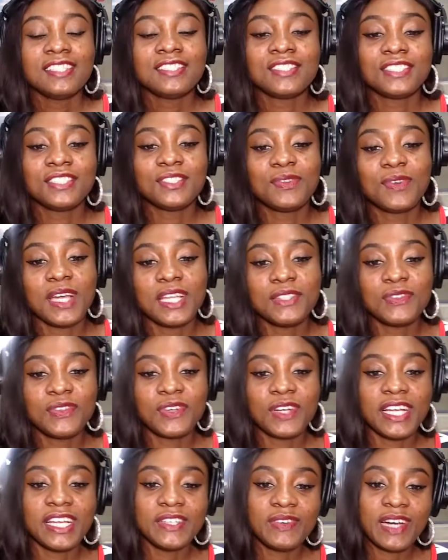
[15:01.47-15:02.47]
So she went
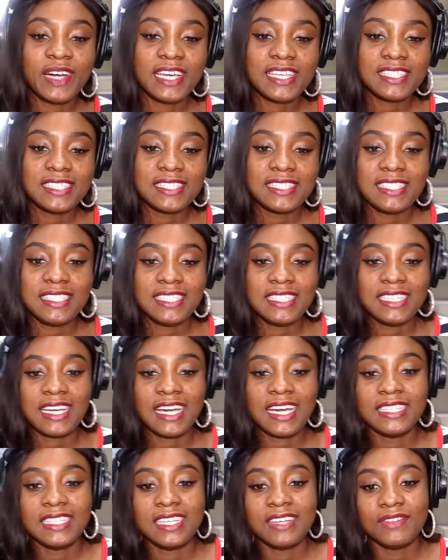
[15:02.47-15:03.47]
for
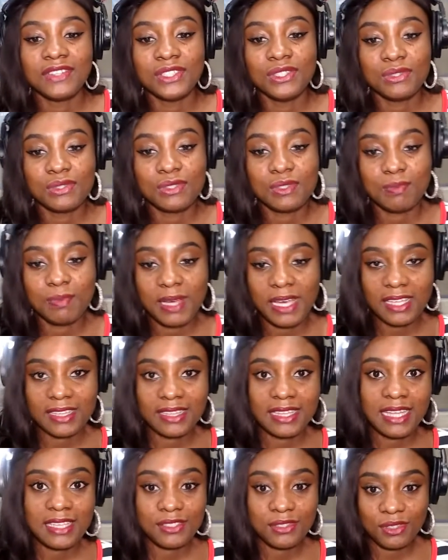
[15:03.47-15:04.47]
NYC and never looks
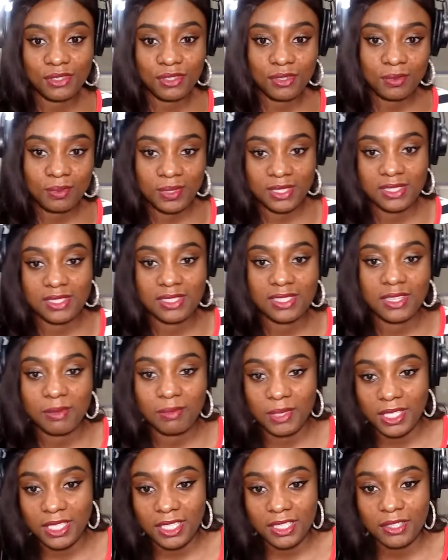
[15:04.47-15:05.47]
back. That's another person
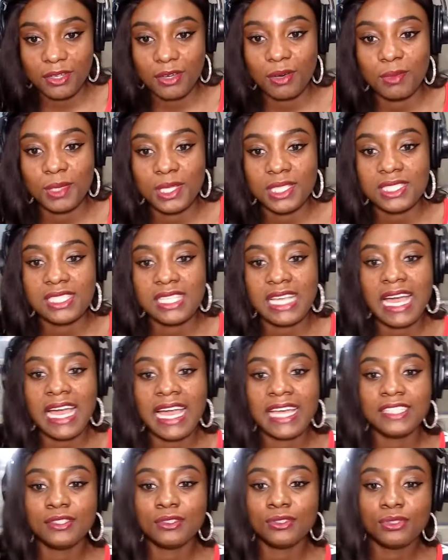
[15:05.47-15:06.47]
now making a comment.
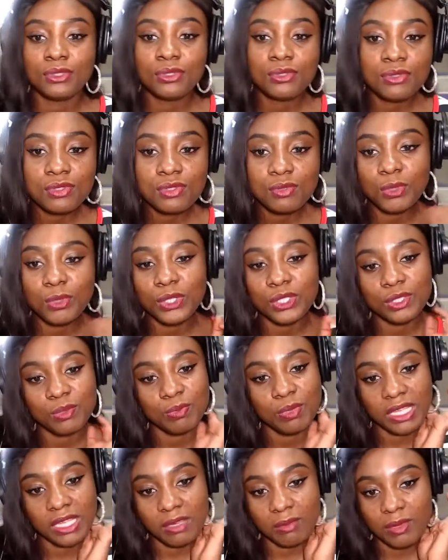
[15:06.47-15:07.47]
I don't
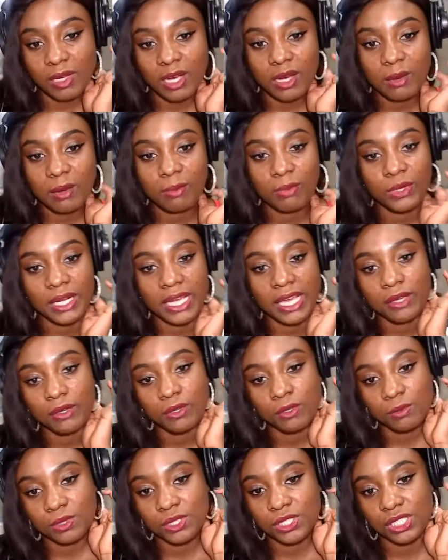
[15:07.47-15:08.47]
much blame her, but I
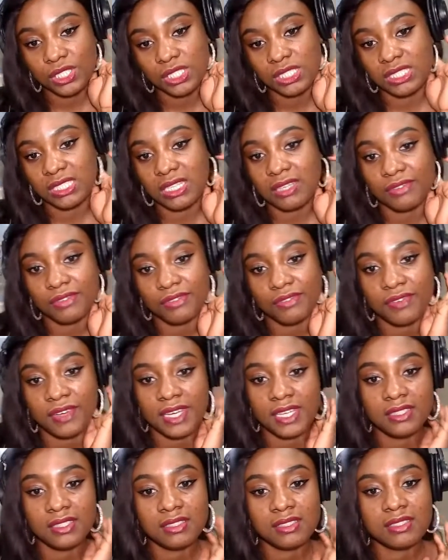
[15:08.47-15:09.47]
hope she never
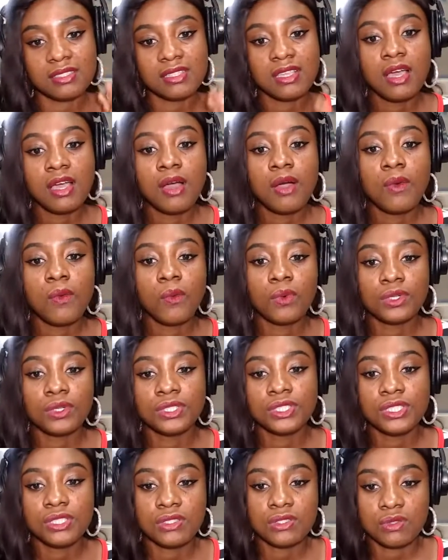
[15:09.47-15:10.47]
finds
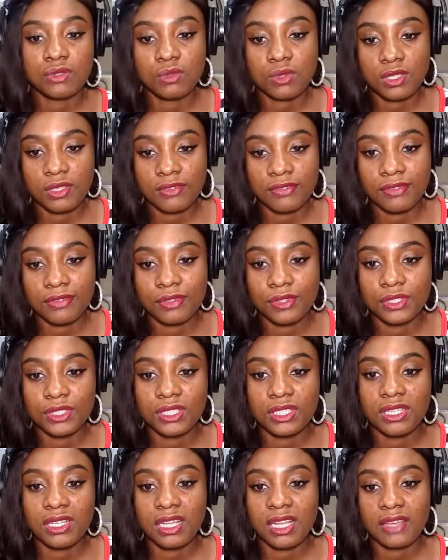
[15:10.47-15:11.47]
what she's looking for.
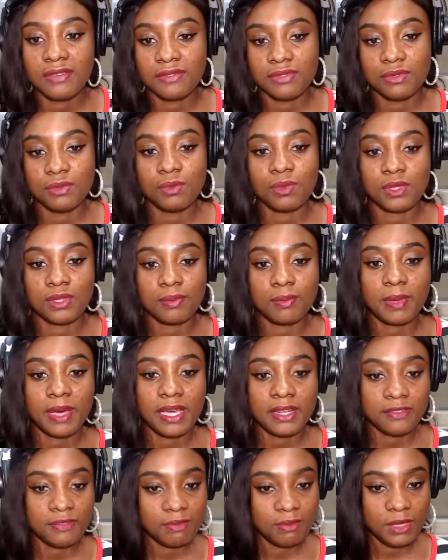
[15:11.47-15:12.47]
She left with a
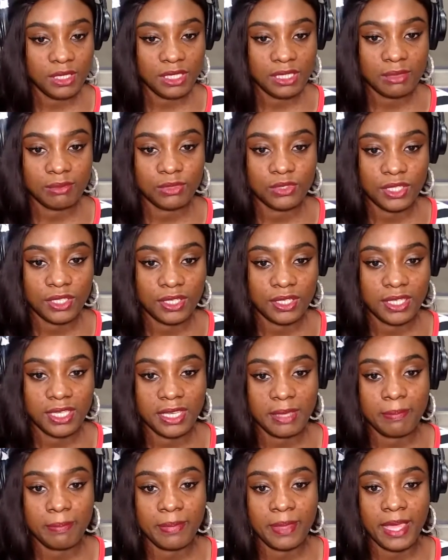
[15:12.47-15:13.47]
part of me I'm trying to
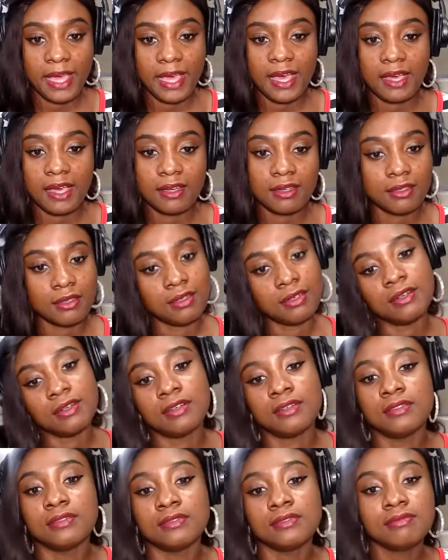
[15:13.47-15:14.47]
get back.
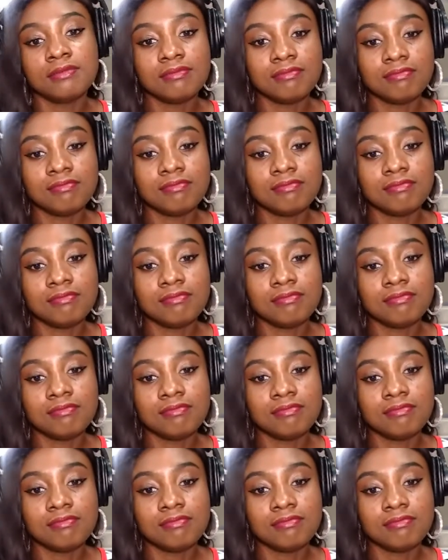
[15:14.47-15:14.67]
Oh.